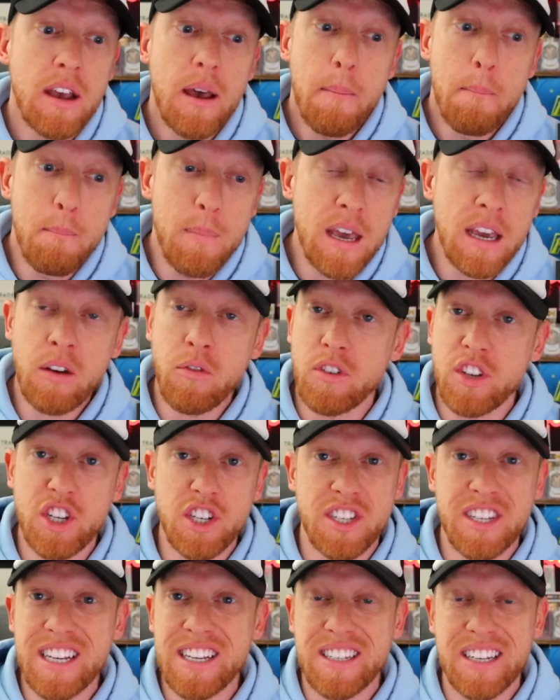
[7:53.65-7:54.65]
Mick
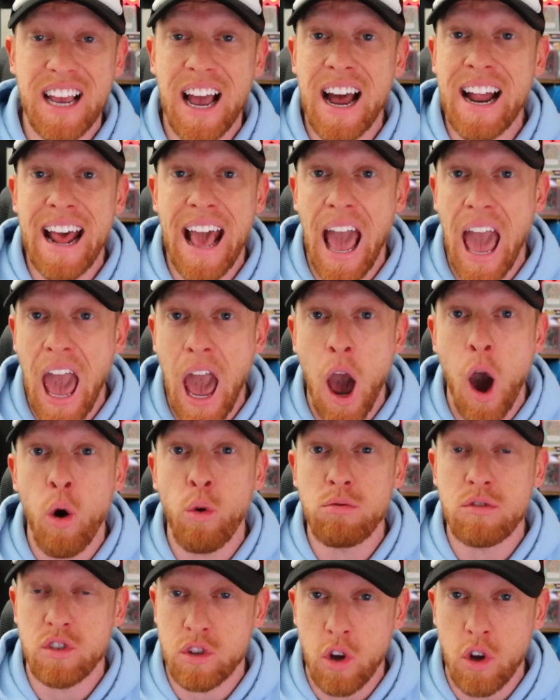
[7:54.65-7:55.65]
just needs to kind of
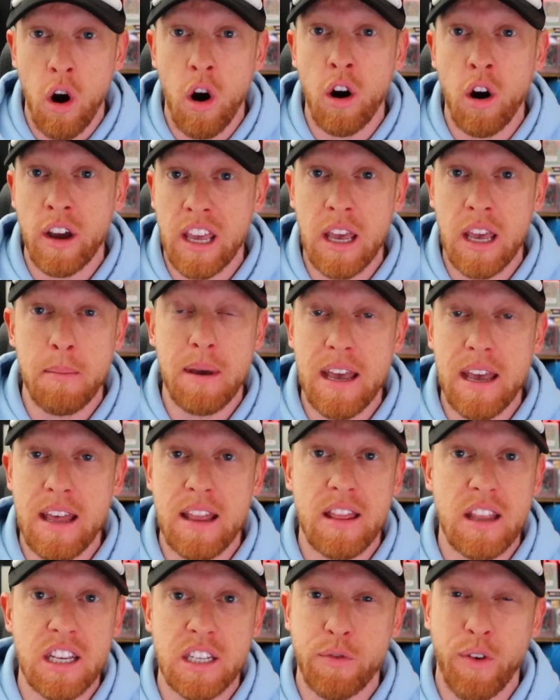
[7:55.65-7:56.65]
outdog him
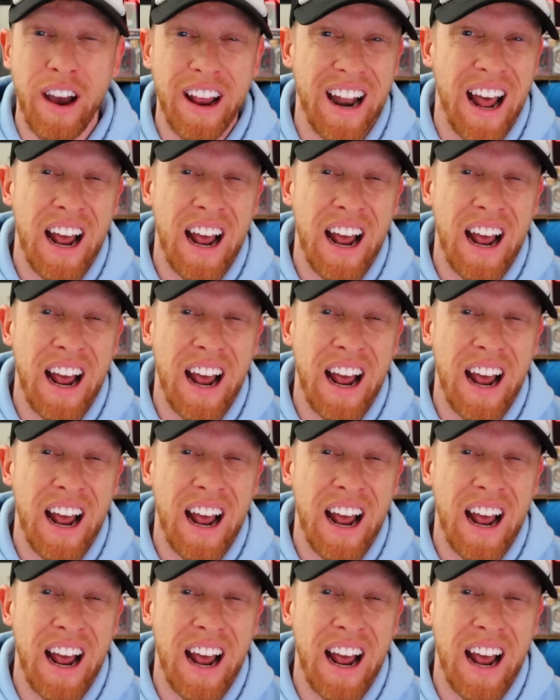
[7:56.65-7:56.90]
in this fight.